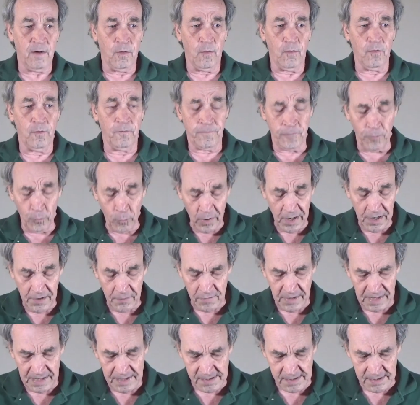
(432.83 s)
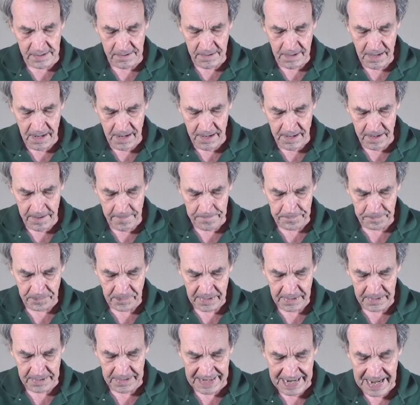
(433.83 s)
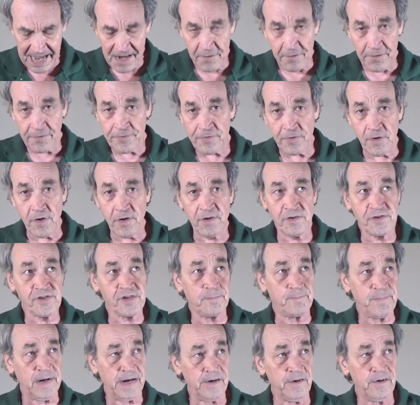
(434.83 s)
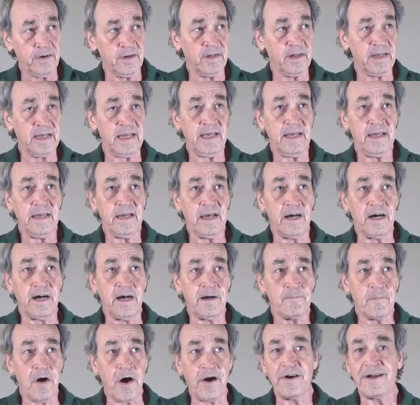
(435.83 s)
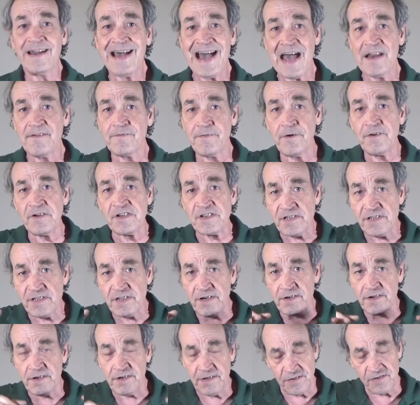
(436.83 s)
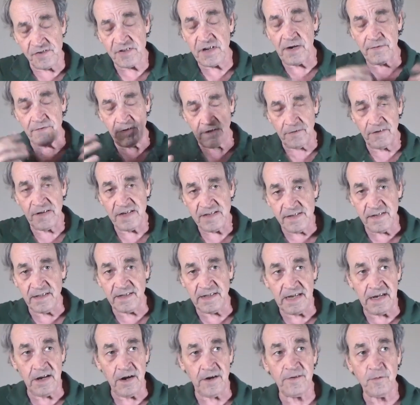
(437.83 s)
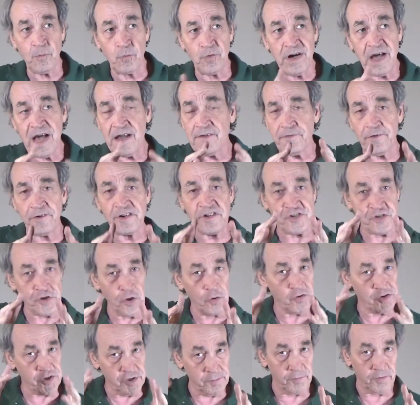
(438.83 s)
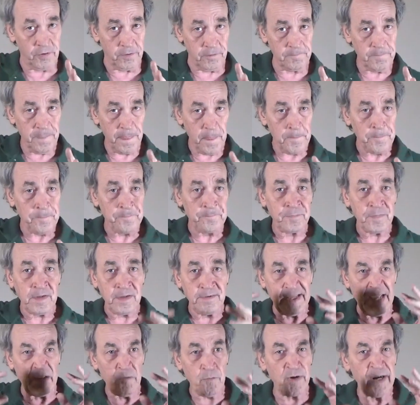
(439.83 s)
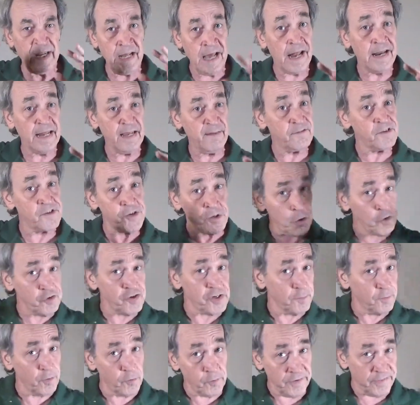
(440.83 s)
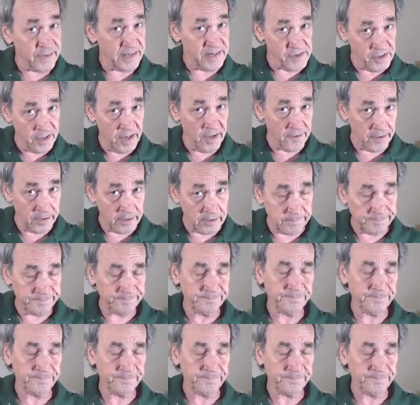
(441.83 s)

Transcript: For one reason, Neanderthals apparently are not very, they're discovering recently, were not very sociable. They were not even sociable with each other.